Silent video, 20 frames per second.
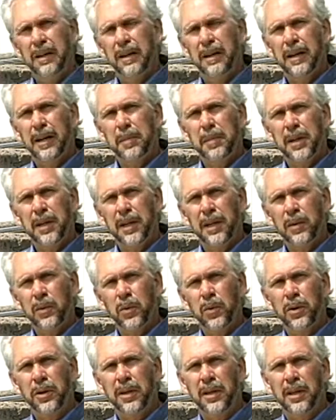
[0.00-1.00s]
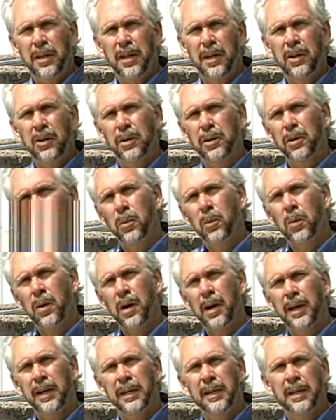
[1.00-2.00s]
I began working here at the
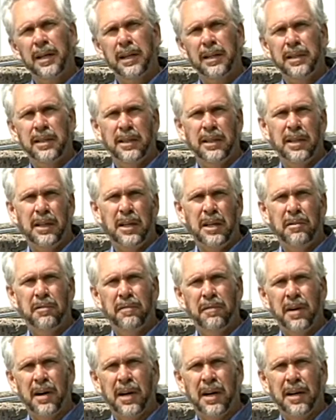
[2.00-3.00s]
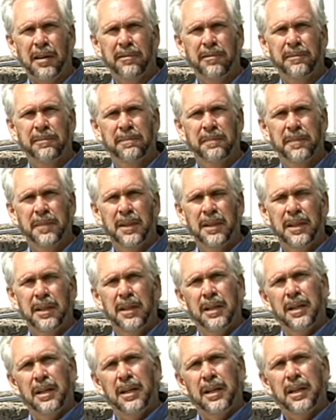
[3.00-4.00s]
Y in 1985,
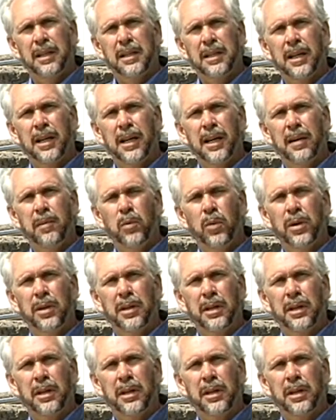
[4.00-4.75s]
a time when